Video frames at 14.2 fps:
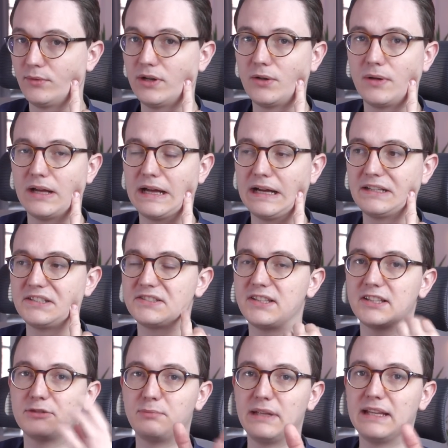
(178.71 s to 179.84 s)
Well, I just
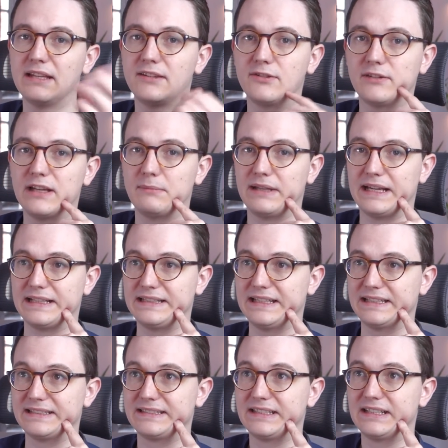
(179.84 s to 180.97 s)
explain it to them like
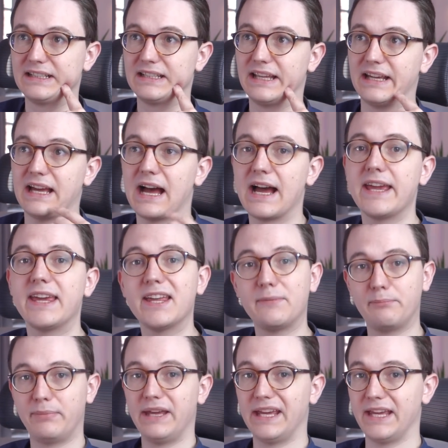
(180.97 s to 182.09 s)
this. Like, I
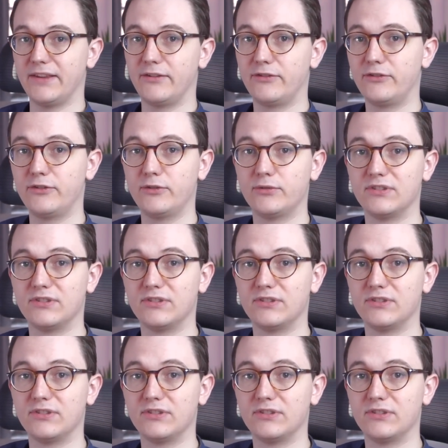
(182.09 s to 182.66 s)
get paid to